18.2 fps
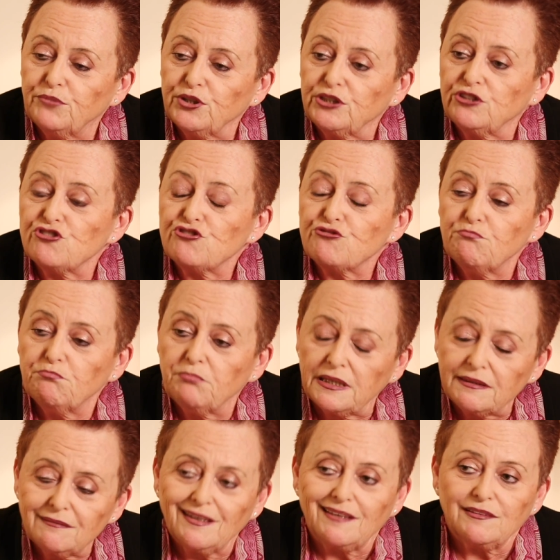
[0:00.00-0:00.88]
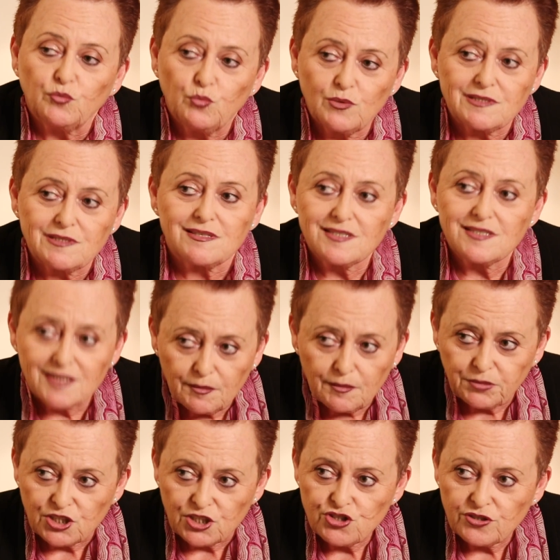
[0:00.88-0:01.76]
British mandate was
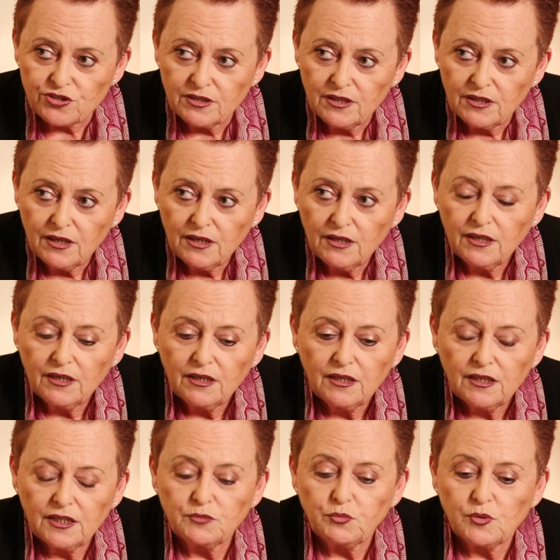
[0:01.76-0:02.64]
established, it